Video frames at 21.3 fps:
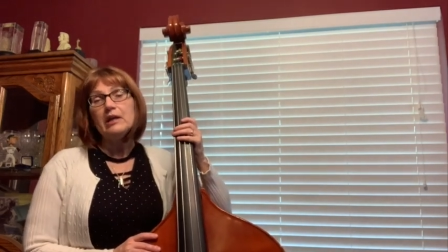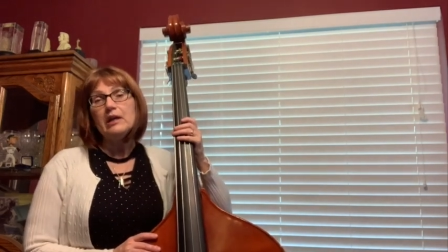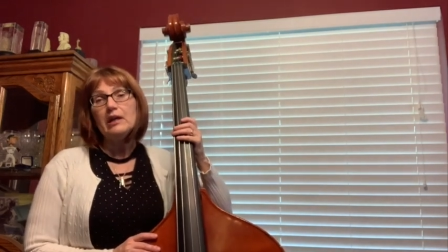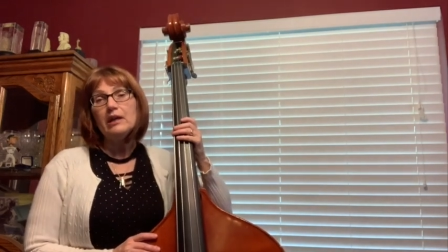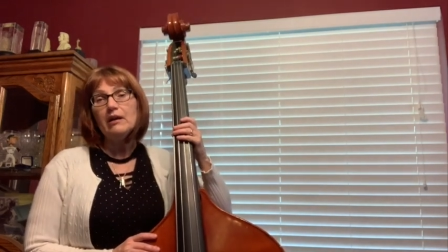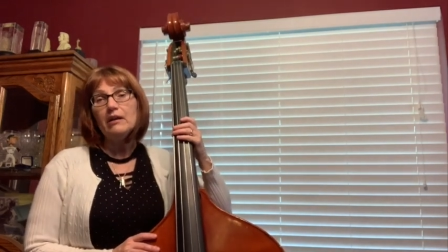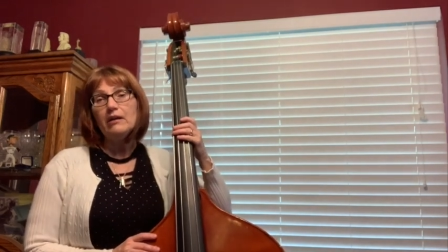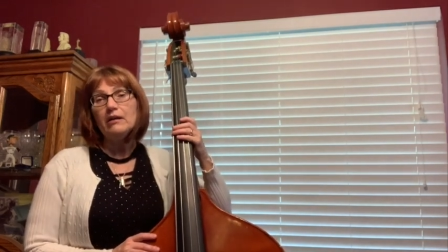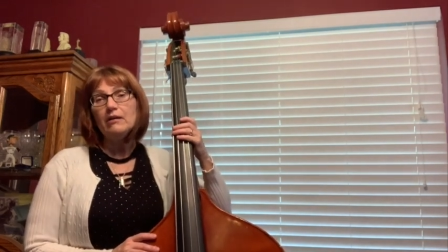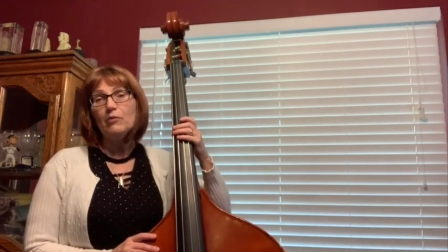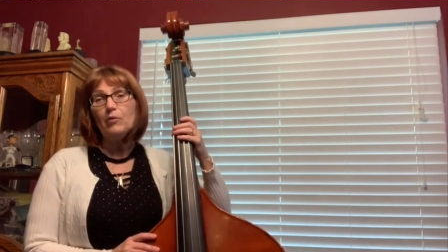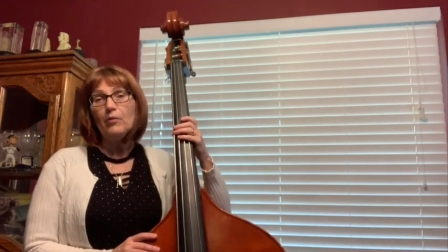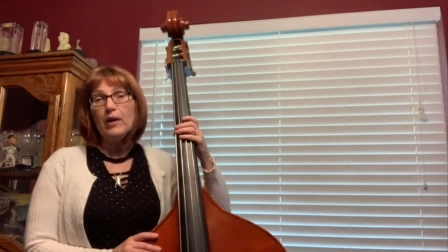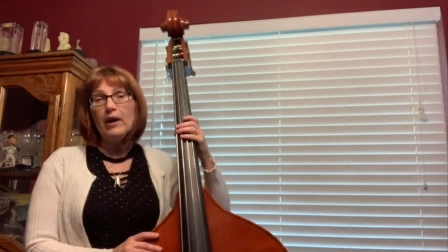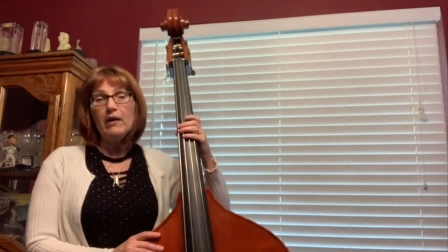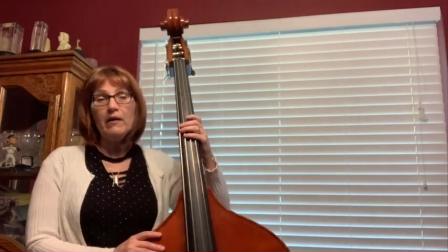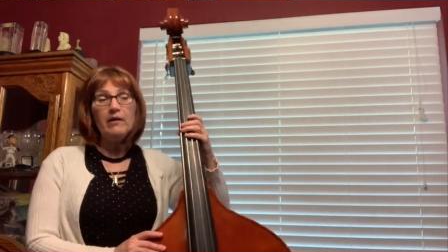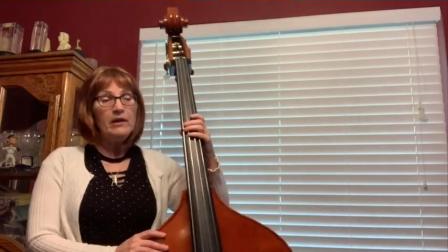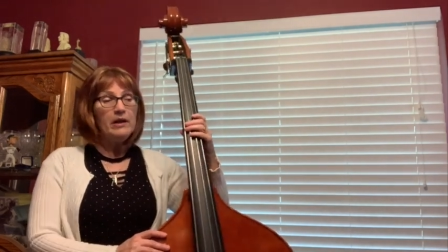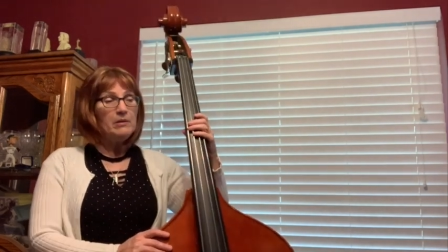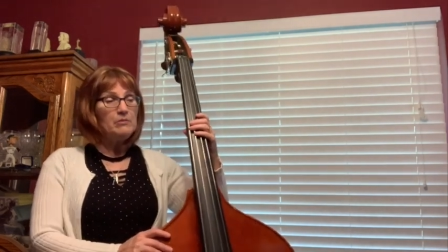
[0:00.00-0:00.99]
And
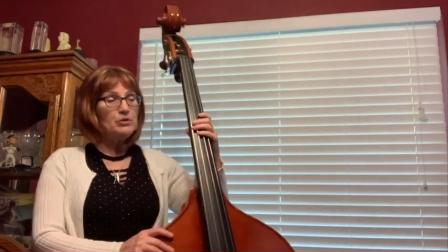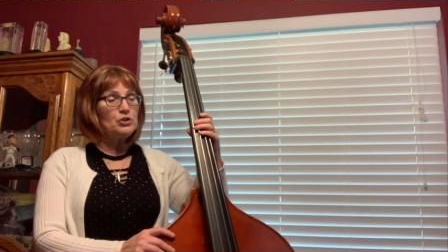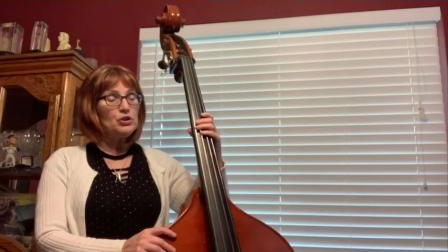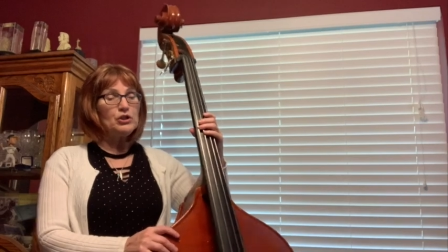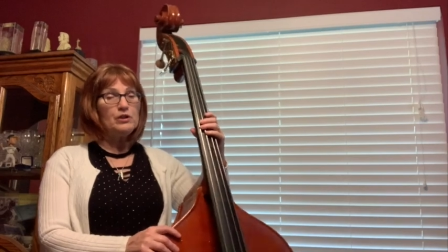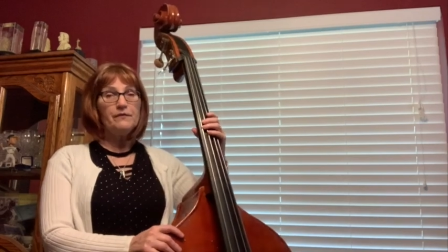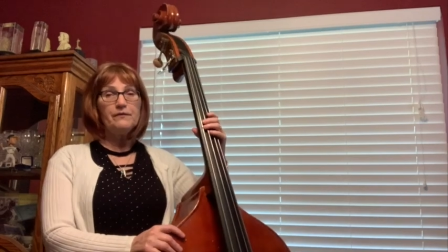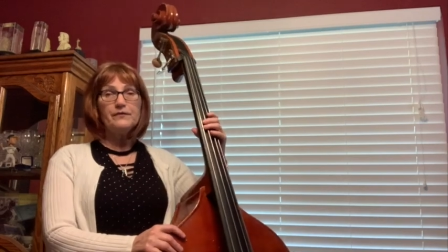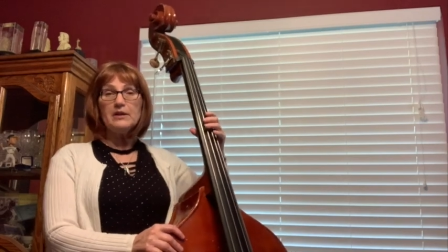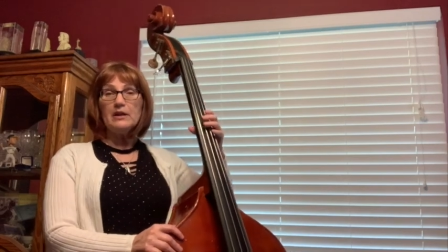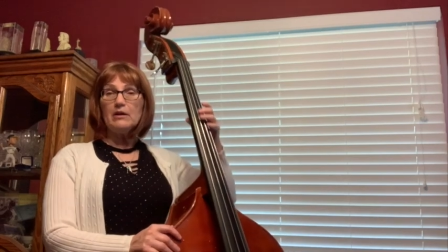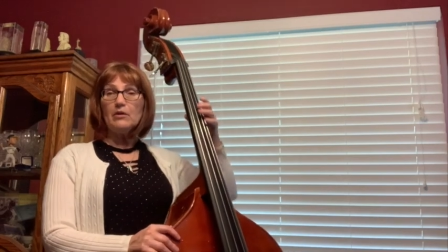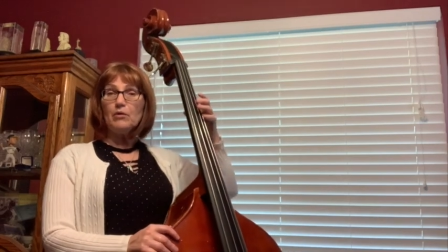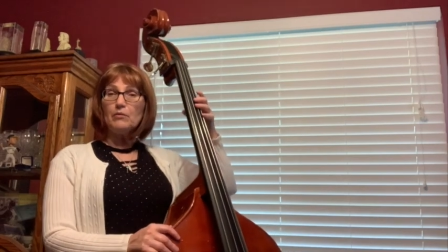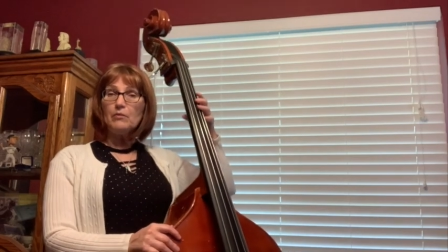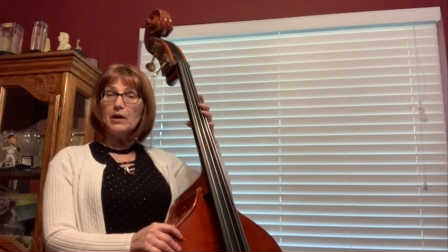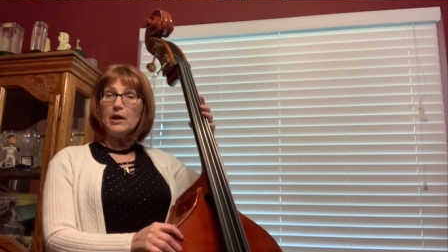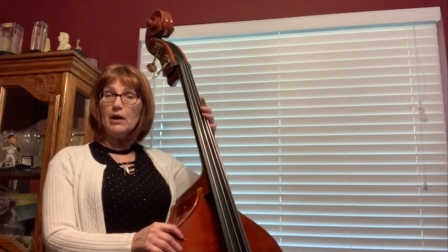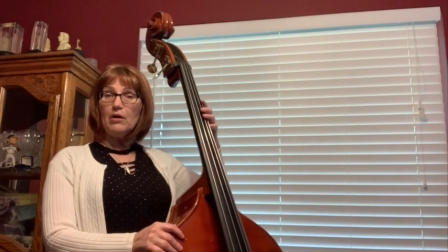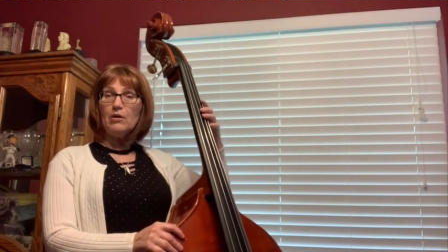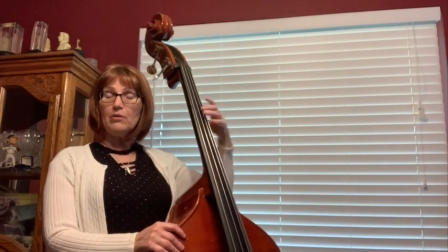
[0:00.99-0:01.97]
while I'm shifting
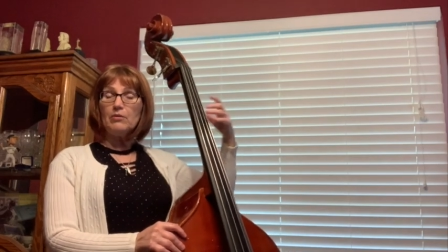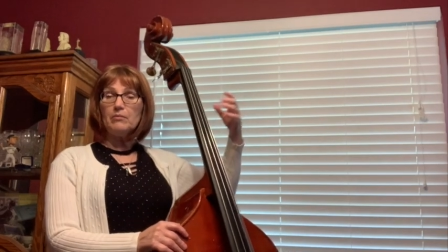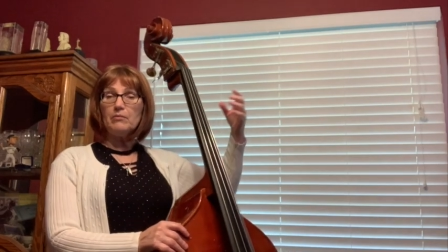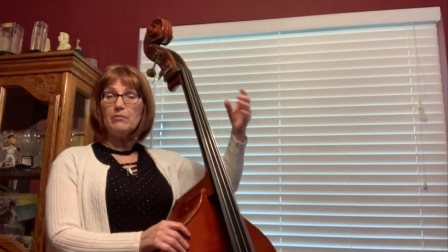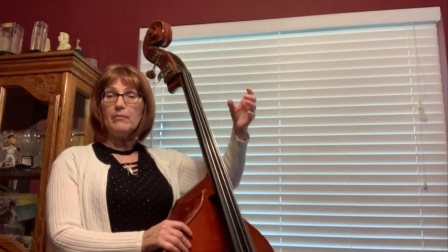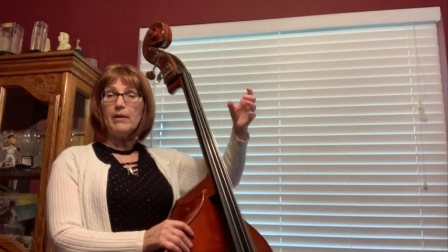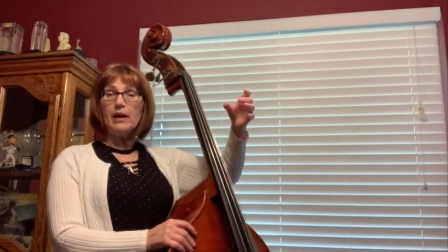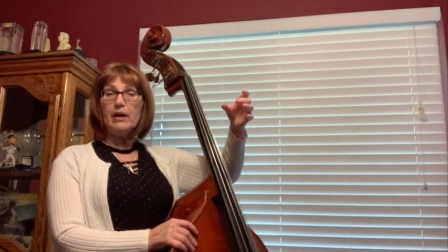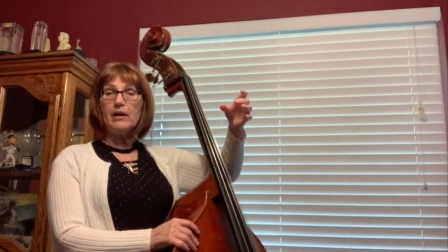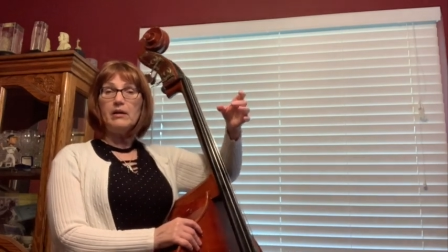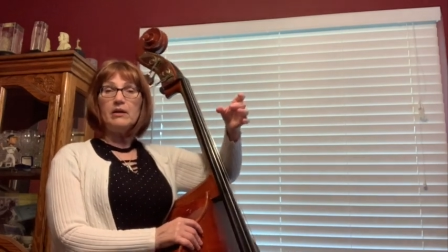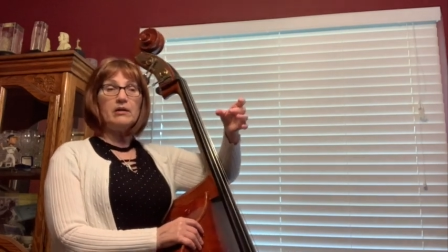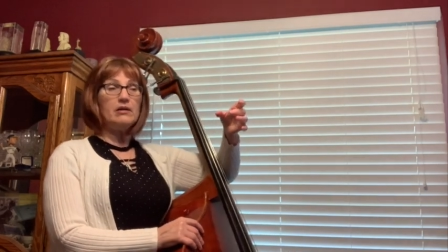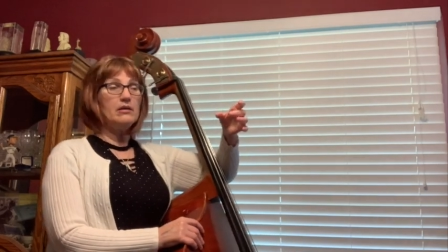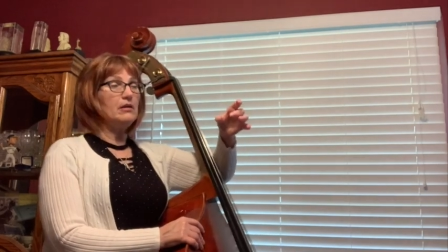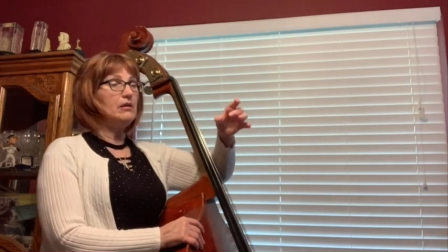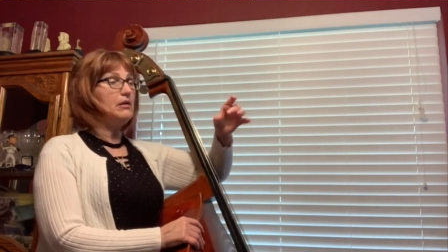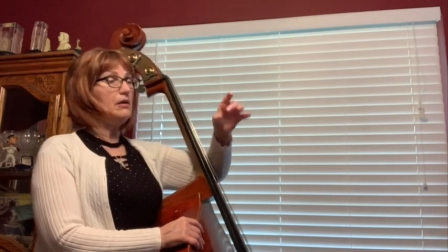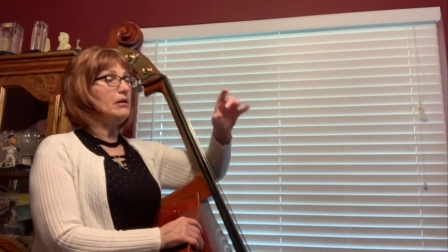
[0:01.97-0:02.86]
around, my